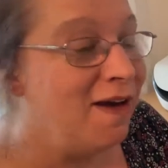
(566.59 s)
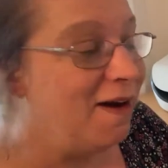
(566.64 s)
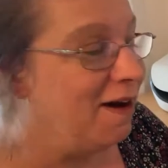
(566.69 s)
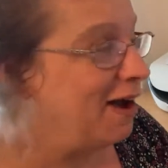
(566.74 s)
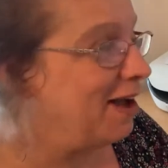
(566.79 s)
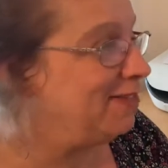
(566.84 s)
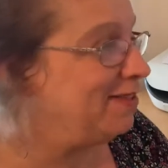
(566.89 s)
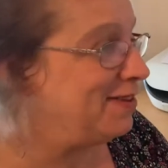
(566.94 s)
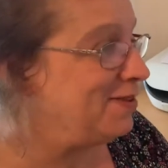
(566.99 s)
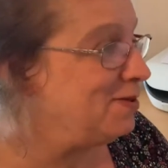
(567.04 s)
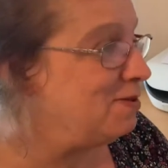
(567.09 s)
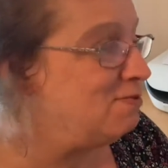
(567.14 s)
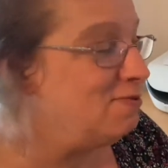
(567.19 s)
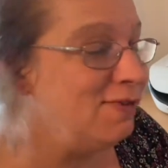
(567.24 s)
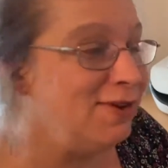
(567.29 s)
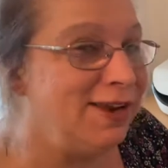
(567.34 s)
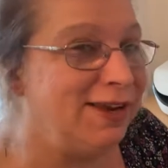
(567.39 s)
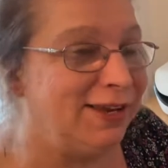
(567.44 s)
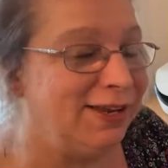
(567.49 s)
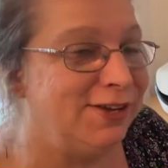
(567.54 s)
I think you'll
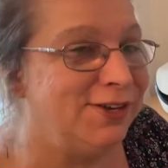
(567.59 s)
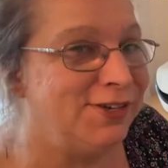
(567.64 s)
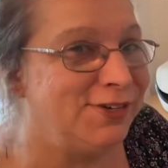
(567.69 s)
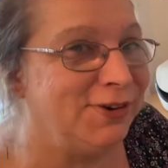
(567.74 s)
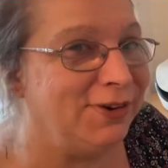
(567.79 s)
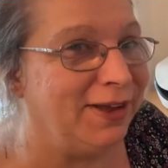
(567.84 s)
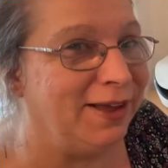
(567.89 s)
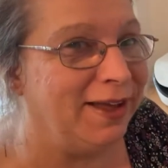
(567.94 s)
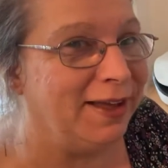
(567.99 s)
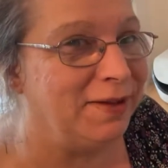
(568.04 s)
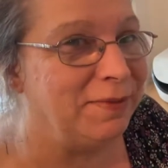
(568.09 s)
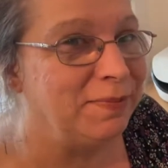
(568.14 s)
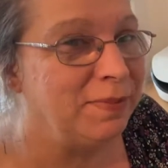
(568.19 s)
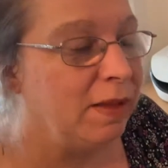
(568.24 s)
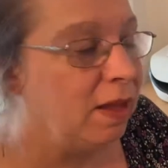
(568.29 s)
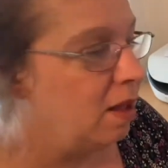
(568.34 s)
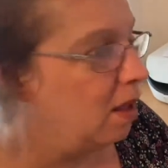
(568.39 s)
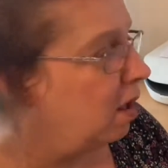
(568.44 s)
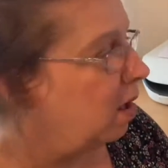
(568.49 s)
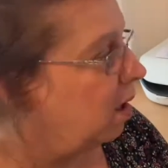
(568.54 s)
really enjoy it.
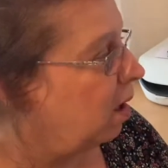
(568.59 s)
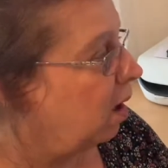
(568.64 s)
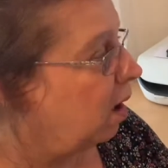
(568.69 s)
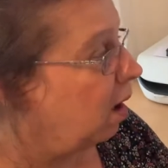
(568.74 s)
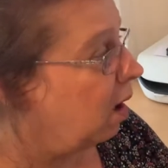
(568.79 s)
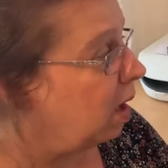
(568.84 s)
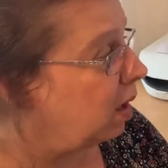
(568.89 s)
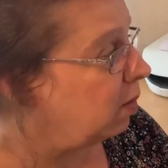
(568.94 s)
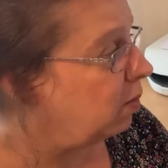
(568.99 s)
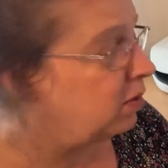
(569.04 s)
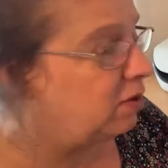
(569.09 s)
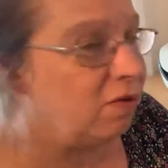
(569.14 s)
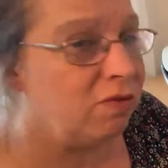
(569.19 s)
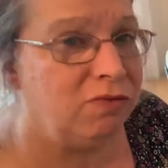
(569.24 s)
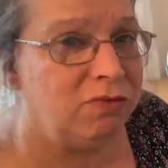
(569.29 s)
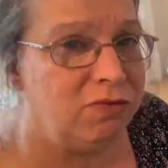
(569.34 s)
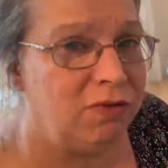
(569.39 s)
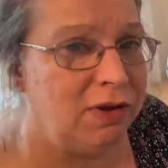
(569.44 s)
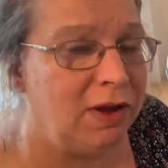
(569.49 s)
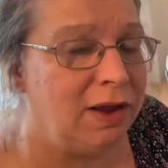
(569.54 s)
I would
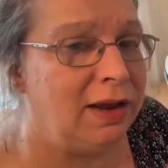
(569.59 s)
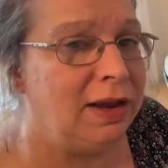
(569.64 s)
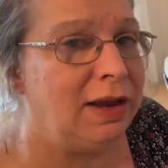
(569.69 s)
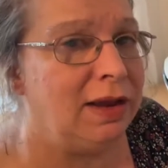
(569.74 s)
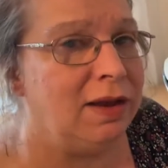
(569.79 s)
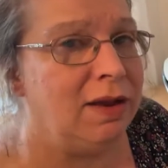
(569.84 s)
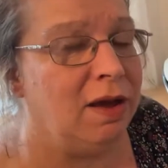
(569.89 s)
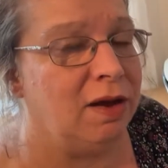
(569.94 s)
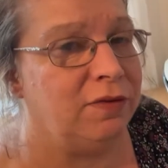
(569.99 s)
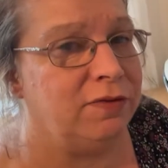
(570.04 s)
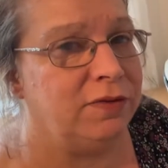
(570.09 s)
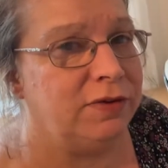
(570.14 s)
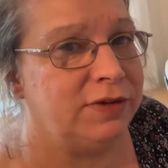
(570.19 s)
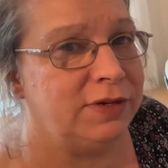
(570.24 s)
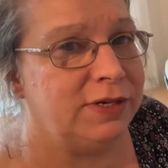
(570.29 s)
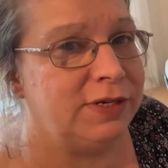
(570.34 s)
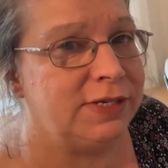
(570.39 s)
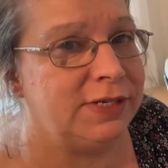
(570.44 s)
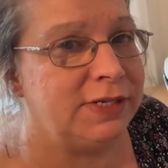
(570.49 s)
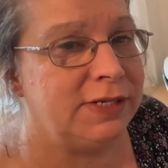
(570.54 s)
really love to
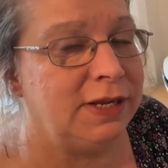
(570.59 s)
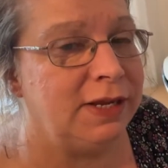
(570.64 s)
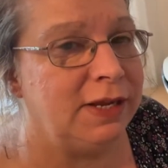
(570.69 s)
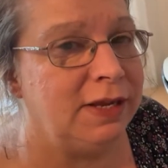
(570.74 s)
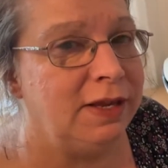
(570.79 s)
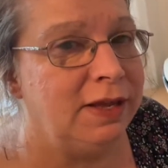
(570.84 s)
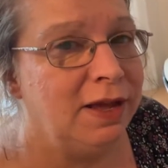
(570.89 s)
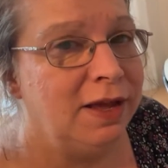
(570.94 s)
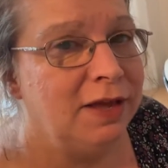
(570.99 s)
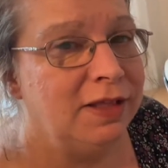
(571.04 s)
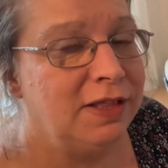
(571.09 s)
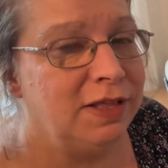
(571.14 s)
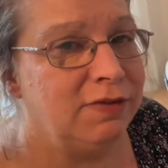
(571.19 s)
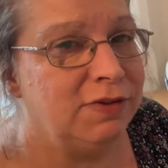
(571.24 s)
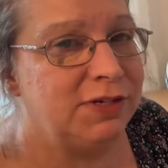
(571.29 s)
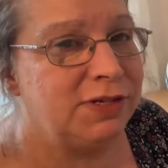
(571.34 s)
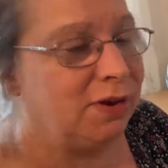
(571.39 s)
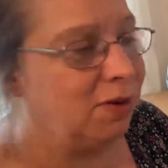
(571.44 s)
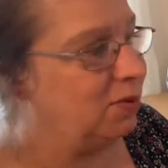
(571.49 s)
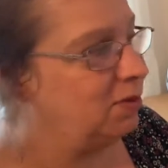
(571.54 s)
see the
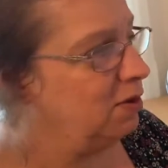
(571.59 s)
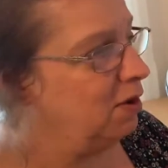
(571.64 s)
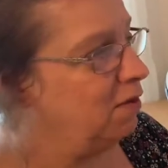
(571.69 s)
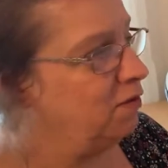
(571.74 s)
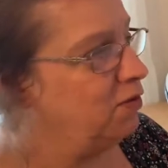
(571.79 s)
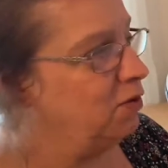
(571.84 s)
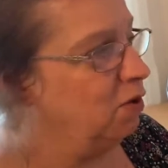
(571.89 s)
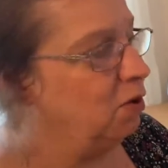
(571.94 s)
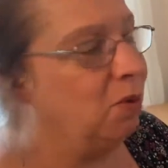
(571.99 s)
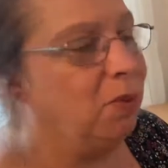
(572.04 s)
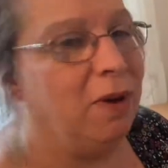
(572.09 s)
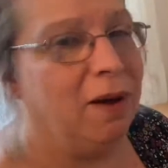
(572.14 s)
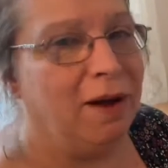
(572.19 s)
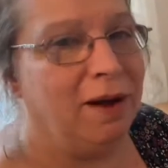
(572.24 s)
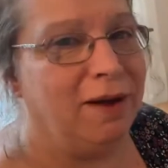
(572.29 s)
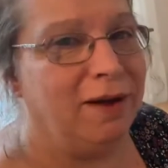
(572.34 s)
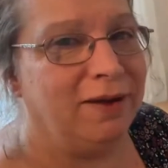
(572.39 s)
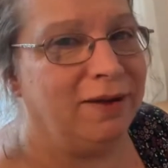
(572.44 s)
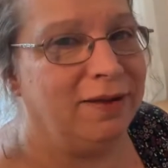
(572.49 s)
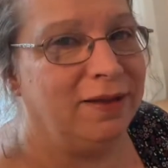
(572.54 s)
result of your
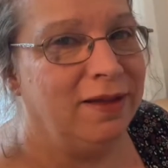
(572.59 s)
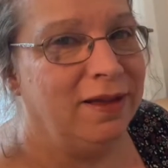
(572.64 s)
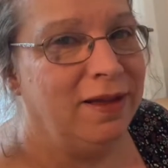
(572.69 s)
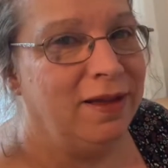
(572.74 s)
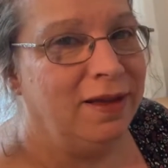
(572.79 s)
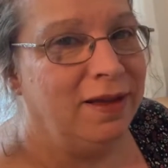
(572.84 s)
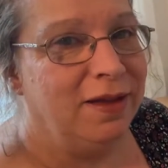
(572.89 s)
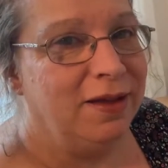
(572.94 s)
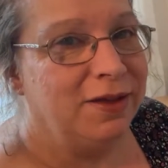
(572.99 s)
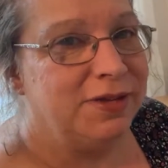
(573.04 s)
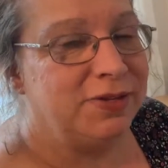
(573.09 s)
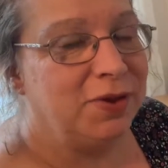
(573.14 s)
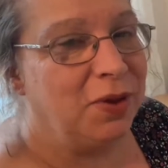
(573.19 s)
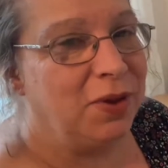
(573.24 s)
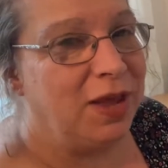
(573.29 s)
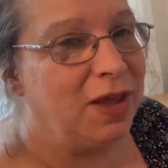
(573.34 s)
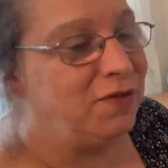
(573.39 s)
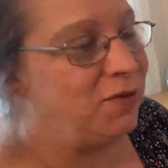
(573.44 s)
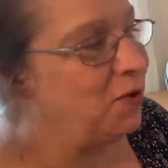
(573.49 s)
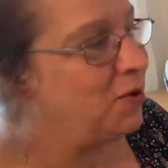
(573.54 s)
work. So
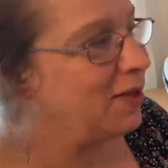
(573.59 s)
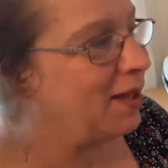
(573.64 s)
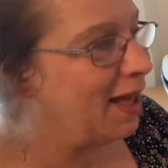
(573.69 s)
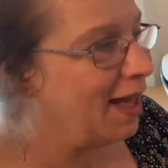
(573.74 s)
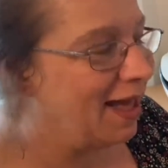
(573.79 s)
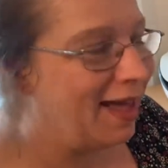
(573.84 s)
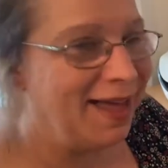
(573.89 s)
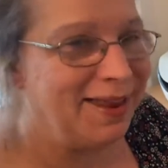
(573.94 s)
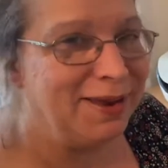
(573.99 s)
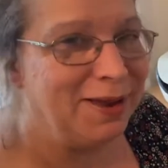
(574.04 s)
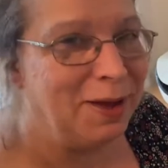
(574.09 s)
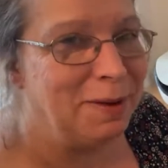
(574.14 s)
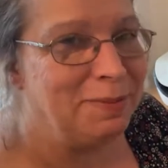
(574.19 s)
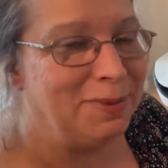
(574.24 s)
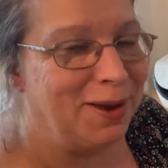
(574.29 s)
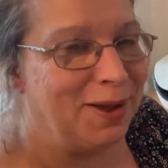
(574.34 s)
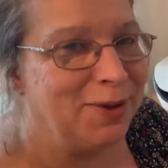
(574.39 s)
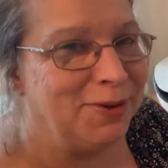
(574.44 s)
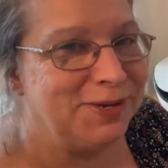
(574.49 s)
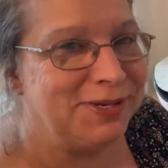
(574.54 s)
if you can
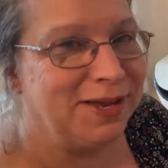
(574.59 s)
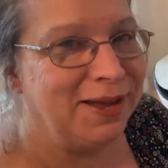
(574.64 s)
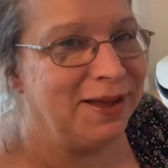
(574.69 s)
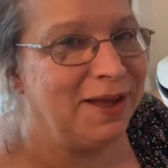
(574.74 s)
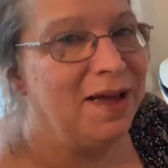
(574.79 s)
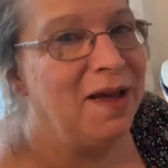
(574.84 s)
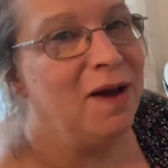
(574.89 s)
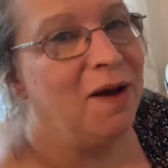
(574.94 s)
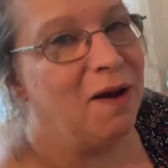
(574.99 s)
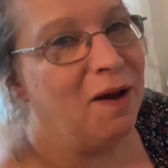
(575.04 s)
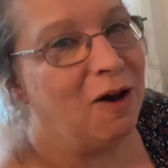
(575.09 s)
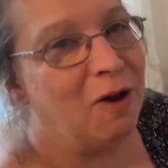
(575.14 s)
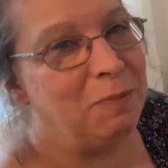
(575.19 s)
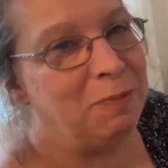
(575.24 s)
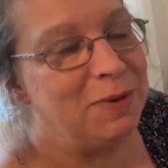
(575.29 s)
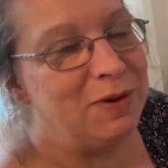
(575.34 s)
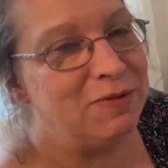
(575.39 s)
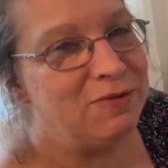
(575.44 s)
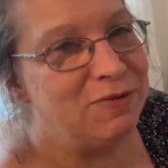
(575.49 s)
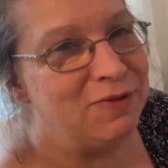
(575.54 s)
upload it, I'd
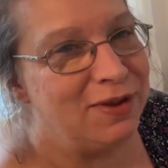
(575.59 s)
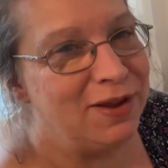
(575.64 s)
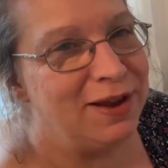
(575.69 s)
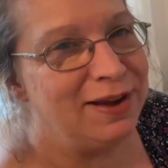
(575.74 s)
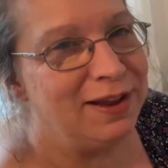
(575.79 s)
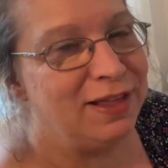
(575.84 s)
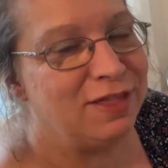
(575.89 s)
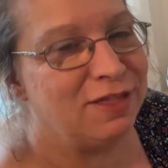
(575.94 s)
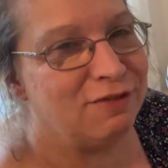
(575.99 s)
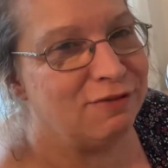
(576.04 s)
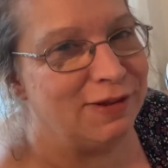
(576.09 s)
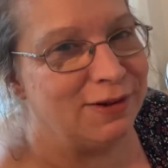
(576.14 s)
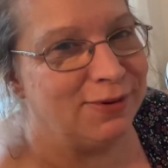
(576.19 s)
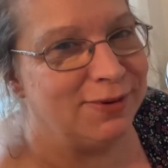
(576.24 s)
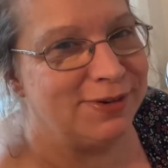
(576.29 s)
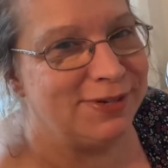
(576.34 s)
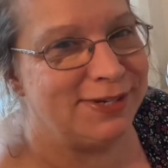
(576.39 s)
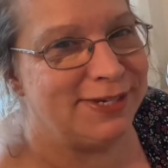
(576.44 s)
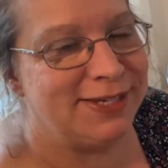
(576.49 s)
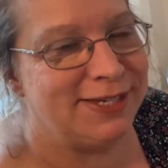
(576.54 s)
be really
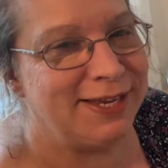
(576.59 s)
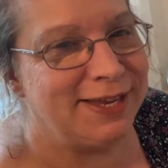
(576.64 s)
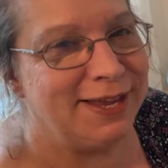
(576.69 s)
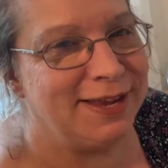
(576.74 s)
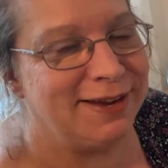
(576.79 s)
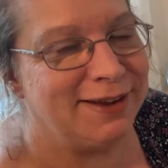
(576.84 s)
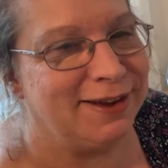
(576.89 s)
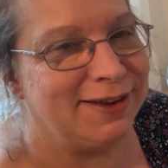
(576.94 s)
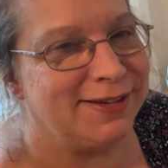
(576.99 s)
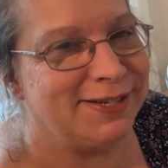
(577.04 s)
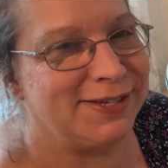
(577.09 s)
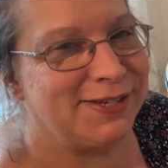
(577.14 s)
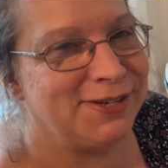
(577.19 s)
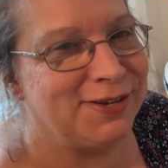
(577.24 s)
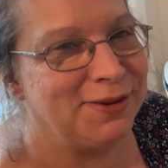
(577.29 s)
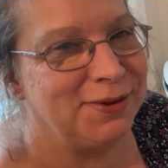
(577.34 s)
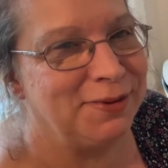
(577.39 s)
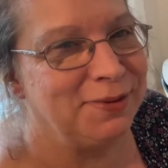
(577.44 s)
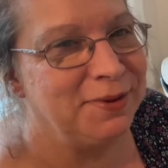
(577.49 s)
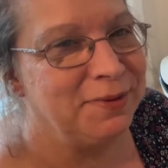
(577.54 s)
thrilled to see it, Class
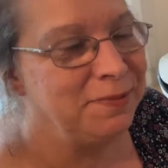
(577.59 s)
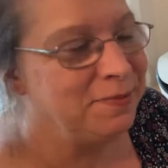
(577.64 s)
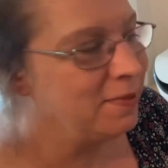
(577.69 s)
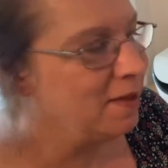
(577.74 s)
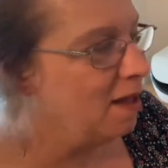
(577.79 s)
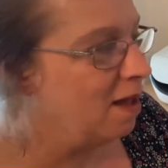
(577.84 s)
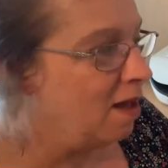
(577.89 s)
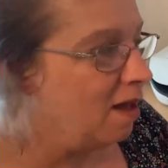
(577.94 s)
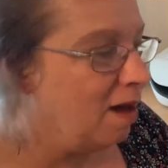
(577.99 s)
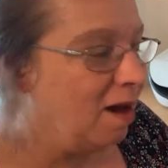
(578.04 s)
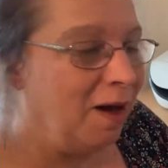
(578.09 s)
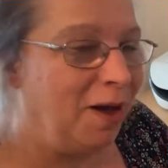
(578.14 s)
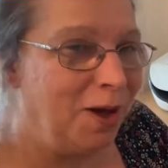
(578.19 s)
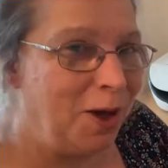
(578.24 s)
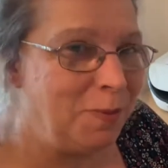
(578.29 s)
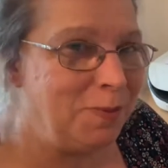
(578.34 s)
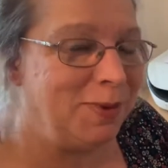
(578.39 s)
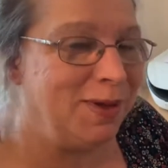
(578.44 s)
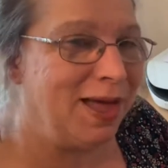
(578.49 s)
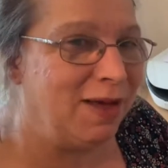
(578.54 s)
2. I
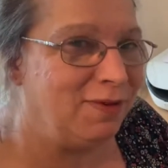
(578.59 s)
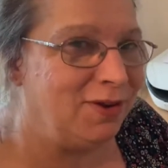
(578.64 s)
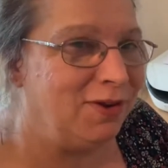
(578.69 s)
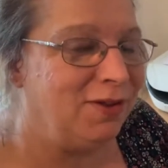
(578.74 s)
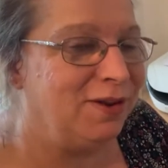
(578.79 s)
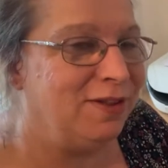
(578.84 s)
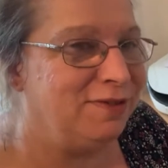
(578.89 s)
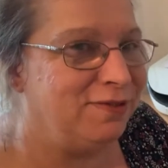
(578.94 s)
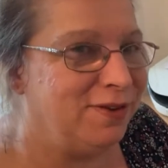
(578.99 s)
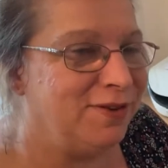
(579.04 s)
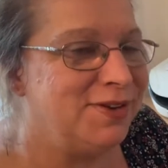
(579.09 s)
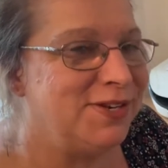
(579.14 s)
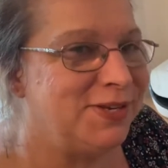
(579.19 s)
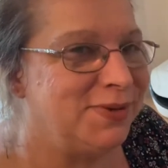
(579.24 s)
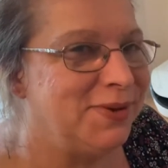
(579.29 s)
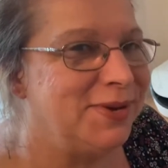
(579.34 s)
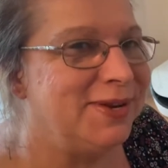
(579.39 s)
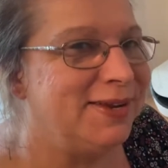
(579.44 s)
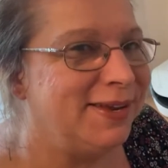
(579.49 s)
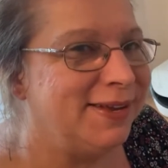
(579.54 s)
hope you have a lot of fun
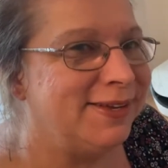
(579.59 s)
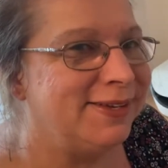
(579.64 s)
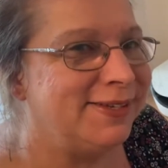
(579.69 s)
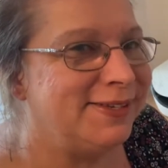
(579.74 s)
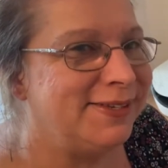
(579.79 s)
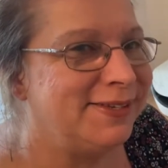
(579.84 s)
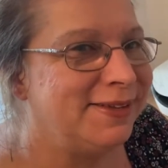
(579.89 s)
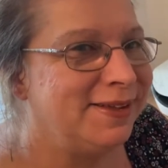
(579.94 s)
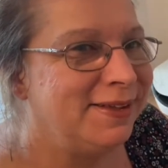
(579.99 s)
doing this.